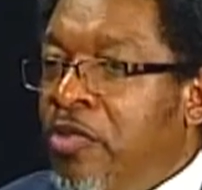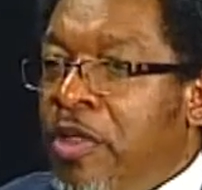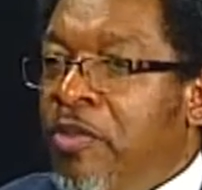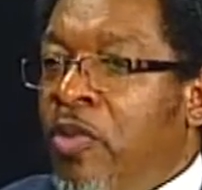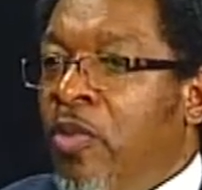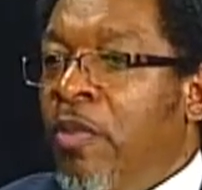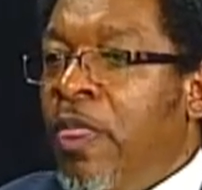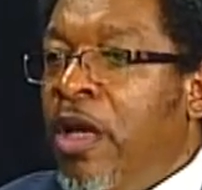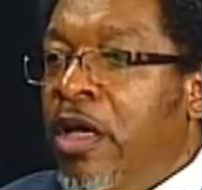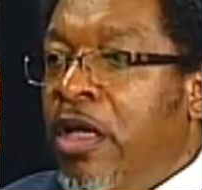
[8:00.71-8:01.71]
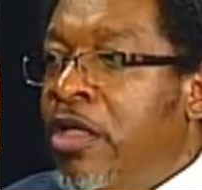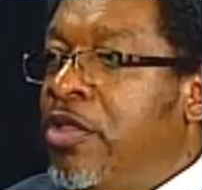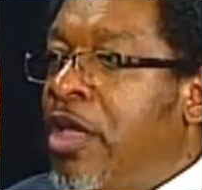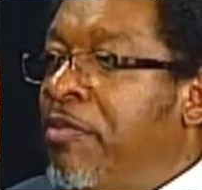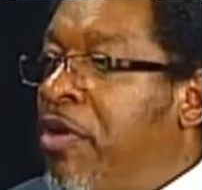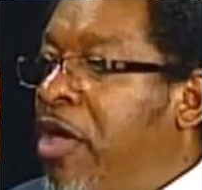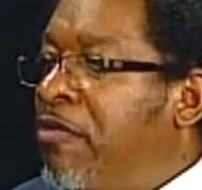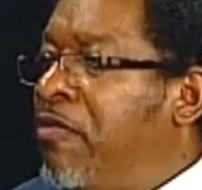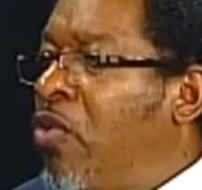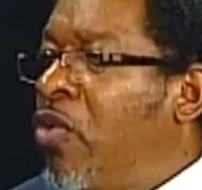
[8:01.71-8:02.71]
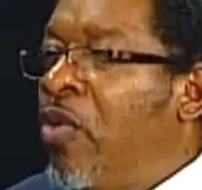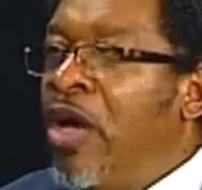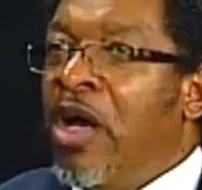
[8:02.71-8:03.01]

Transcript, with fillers: people. Is that painful?